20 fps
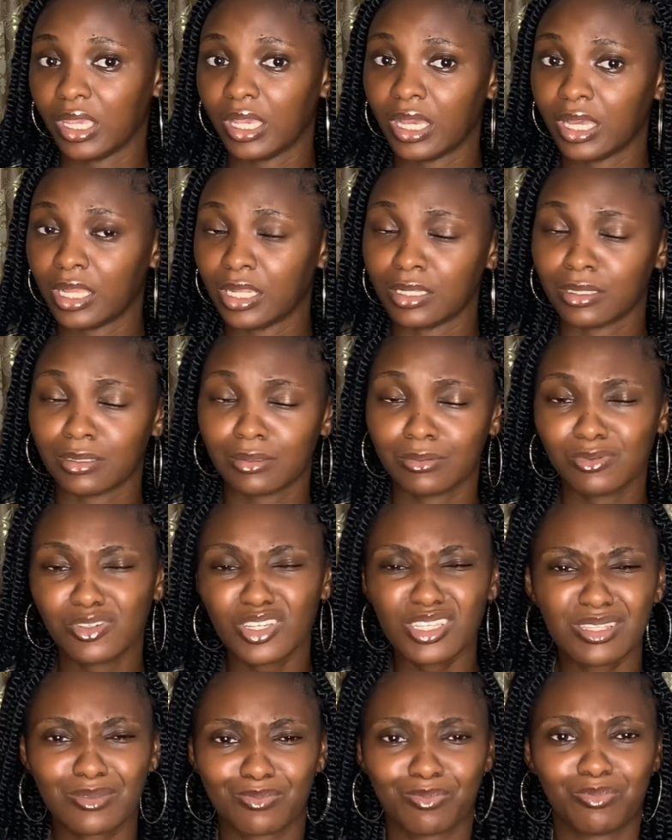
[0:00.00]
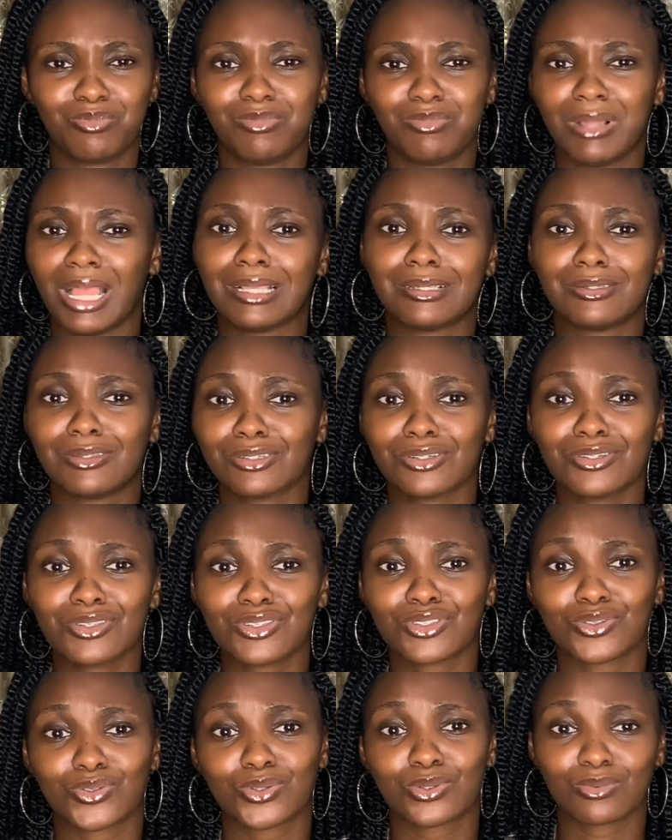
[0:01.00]
and just like they
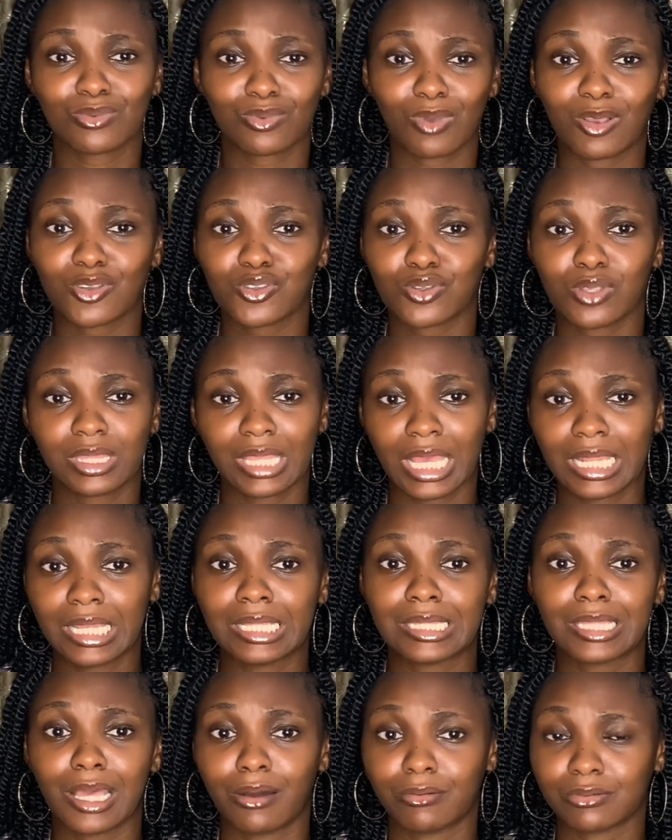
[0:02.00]
just sorted it out.